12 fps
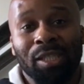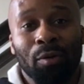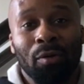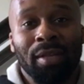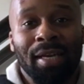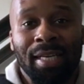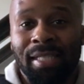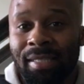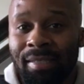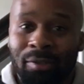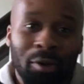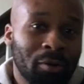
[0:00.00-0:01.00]
is showing that he's
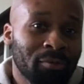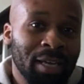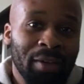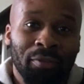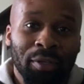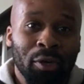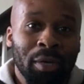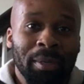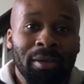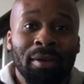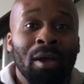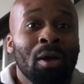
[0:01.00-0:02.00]
definitely going to
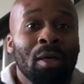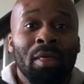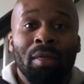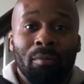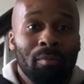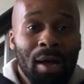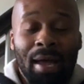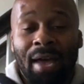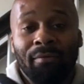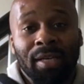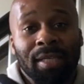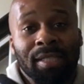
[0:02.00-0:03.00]
be a
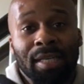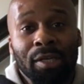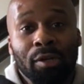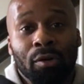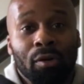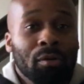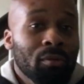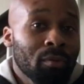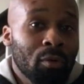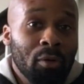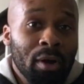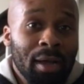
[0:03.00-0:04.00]
heavy contender,
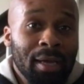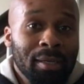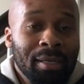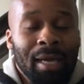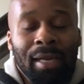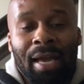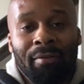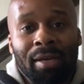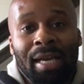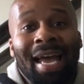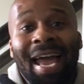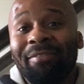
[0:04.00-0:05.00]
or not a
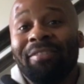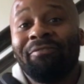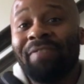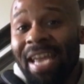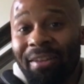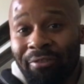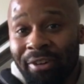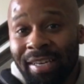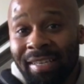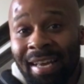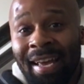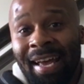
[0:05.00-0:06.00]
heavy
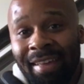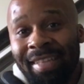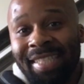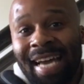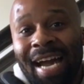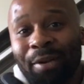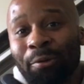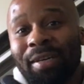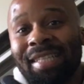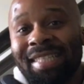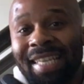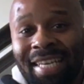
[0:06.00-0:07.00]
favorite, and the title
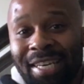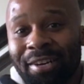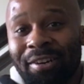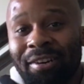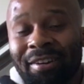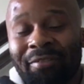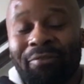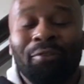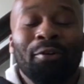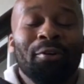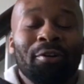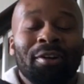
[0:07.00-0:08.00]
contender
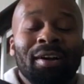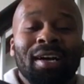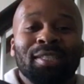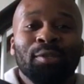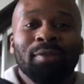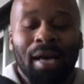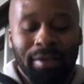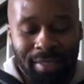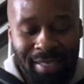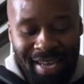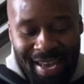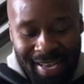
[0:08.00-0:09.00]
for
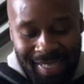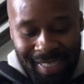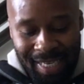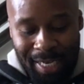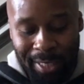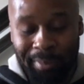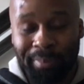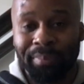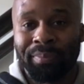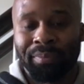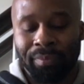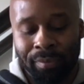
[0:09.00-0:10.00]
2018.